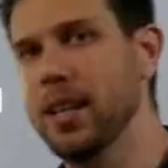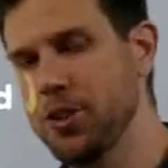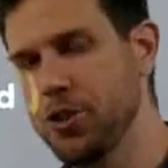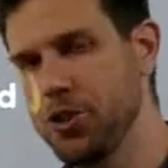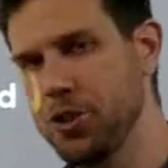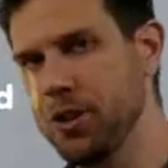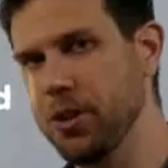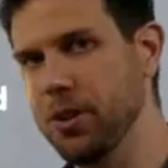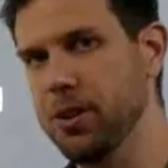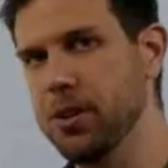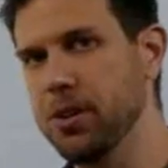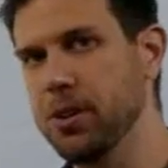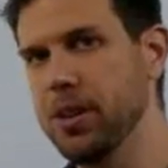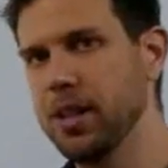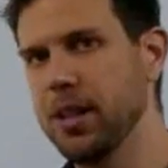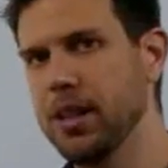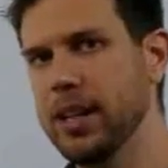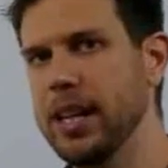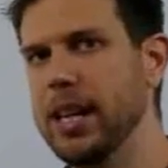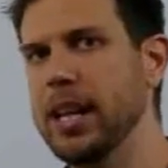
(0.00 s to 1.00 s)
insured
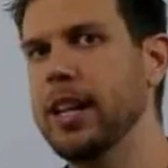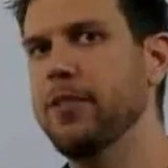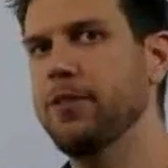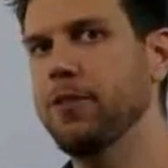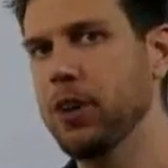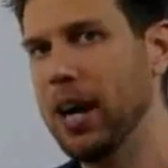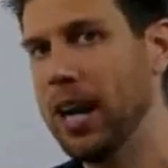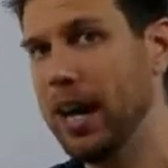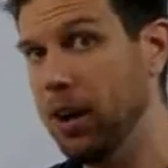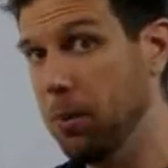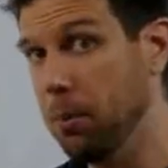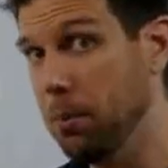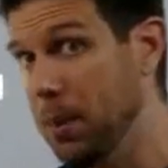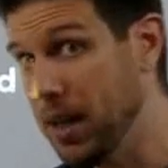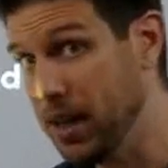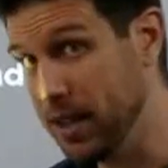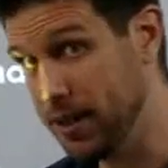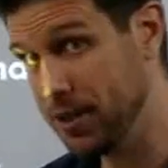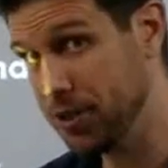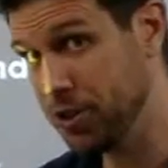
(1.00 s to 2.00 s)
and for how
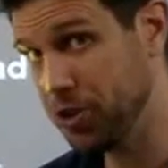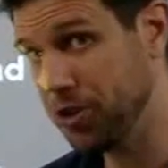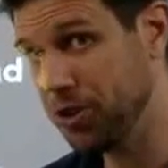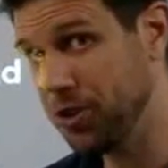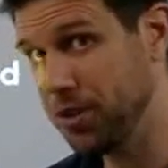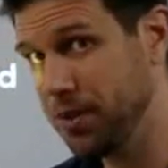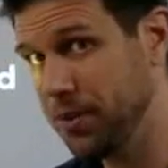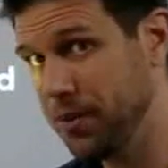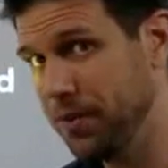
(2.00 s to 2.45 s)
much.